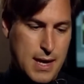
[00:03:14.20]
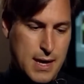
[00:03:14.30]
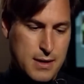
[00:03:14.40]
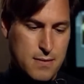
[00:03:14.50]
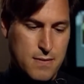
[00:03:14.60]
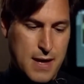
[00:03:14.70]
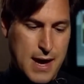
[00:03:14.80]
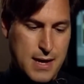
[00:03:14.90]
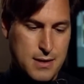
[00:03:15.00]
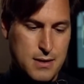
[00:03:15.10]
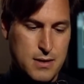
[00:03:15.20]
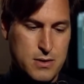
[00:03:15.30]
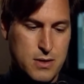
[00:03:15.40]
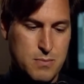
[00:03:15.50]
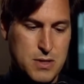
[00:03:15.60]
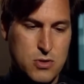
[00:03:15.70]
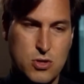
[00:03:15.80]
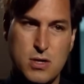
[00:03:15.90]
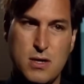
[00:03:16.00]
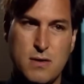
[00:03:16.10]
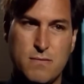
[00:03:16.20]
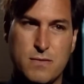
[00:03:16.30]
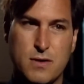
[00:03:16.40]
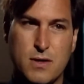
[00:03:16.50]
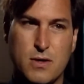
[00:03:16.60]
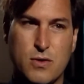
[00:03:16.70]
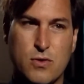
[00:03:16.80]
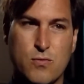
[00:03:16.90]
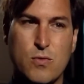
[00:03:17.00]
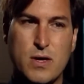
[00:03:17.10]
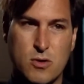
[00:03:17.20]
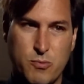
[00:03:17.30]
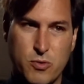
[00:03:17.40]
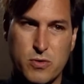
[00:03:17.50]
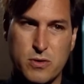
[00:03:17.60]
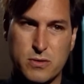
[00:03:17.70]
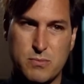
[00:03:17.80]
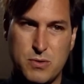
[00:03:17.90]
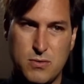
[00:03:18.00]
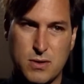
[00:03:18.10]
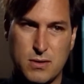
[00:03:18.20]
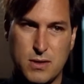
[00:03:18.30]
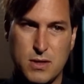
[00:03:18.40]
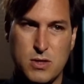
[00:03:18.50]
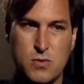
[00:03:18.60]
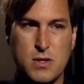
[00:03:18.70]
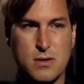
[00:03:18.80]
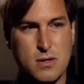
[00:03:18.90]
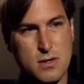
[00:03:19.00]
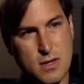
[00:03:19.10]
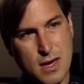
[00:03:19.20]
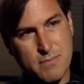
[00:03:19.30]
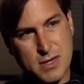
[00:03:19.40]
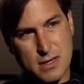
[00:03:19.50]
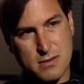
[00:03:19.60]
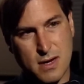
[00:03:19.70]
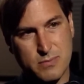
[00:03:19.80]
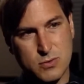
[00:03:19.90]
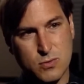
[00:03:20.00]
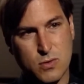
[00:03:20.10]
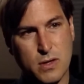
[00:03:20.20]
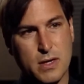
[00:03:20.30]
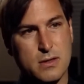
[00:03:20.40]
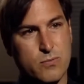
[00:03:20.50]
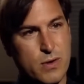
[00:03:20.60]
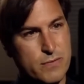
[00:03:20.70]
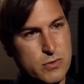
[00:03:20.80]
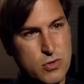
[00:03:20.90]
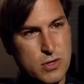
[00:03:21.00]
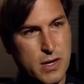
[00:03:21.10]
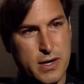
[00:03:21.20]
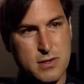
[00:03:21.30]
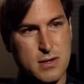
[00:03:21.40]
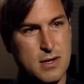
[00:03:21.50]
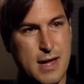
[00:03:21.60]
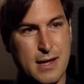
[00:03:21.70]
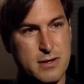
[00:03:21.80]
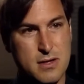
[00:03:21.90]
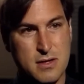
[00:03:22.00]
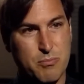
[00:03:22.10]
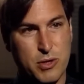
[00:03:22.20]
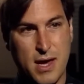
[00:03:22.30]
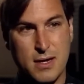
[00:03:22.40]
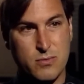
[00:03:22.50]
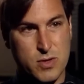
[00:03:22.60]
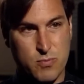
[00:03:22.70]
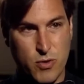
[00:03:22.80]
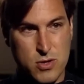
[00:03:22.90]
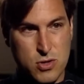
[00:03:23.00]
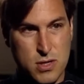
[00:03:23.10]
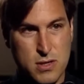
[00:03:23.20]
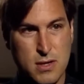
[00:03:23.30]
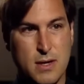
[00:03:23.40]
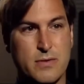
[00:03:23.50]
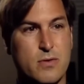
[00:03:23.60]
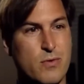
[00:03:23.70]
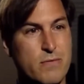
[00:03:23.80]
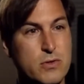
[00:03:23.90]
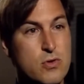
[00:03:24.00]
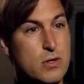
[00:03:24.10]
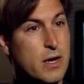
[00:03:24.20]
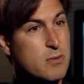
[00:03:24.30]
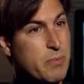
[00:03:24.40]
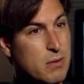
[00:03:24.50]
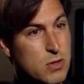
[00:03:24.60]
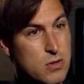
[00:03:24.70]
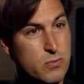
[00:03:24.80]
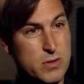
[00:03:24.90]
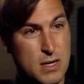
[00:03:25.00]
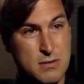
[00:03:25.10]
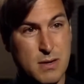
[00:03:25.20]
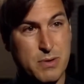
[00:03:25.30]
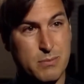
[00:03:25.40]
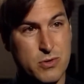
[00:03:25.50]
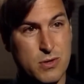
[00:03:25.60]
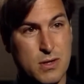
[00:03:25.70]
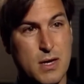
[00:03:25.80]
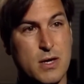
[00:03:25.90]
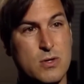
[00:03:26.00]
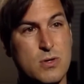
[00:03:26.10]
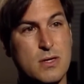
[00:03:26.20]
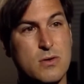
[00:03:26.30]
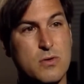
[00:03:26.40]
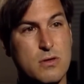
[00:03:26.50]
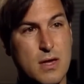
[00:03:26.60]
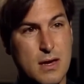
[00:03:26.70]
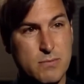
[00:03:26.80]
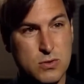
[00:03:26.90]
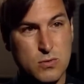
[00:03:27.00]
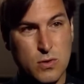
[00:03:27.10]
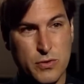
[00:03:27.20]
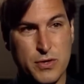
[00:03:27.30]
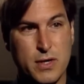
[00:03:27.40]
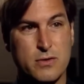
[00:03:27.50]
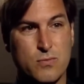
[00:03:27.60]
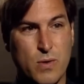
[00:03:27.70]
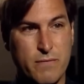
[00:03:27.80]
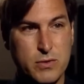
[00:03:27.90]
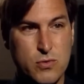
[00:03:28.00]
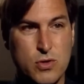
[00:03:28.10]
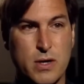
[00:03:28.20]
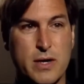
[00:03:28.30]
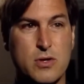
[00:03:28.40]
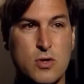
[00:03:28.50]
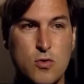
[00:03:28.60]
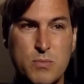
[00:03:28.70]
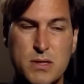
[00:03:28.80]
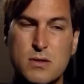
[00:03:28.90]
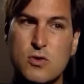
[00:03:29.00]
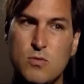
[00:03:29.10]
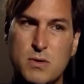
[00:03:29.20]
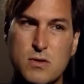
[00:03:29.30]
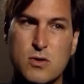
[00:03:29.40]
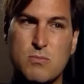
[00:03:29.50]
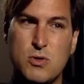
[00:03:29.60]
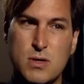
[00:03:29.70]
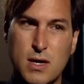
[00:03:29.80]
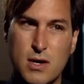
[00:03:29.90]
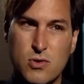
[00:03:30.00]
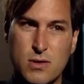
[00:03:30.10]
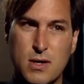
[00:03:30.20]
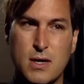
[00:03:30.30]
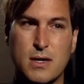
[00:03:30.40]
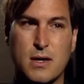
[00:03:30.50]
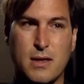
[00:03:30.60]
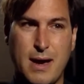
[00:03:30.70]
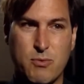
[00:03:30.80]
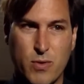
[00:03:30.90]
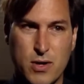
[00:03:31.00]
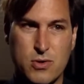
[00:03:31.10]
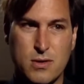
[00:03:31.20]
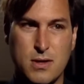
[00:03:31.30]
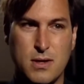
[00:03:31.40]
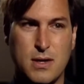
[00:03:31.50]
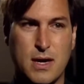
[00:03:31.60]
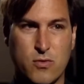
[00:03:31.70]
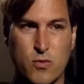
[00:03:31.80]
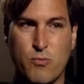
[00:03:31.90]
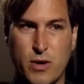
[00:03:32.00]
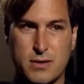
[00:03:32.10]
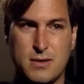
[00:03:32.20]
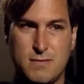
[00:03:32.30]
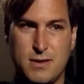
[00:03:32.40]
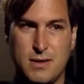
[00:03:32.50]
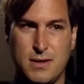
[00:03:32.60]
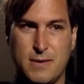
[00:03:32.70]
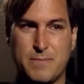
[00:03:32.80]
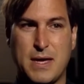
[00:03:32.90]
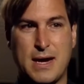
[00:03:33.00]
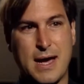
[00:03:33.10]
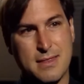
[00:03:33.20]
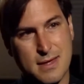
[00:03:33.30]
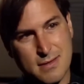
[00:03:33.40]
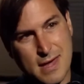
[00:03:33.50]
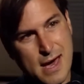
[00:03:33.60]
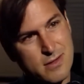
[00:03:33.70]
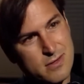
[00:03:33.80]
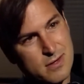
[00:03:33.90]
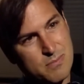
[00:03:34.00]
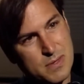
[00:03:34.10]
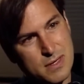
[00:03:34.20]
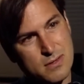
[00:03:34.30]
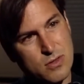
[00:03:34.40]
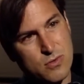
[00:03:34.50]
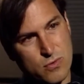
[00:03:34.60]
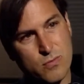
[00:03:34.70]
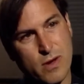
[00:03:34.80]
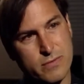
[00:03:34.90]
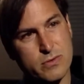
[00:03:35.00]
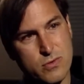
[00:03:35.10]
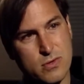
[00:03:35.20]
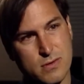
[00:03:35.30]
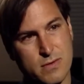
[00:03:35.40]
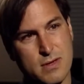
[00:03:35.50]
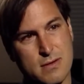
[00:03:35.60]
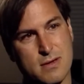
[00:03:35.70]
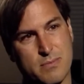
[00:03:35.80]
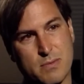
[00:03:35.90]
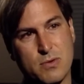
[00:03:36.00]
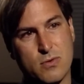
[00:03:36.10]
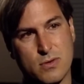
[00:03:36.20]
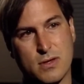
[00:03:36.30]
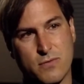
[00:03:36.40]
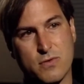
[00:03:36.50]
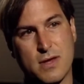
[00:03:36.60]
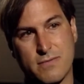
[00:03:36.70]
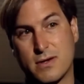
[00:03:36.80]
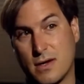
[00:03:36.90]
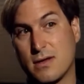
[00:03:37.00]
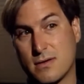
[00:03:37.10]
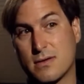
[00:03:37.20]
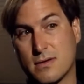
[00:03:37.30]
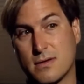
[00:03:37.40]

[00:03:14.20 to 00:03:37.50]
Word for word: And that is going to be achieved through interpersonal computing using the same desktop tool that revolutionized analysis and planning with spreadsheets, that revolutionized publishing with desktop publishing, using those same tools to revolutionize human-to-human communication, collaboration, and group productivity. And I think that is going to be the third revolution of the desktop computer in the first half of the 90s.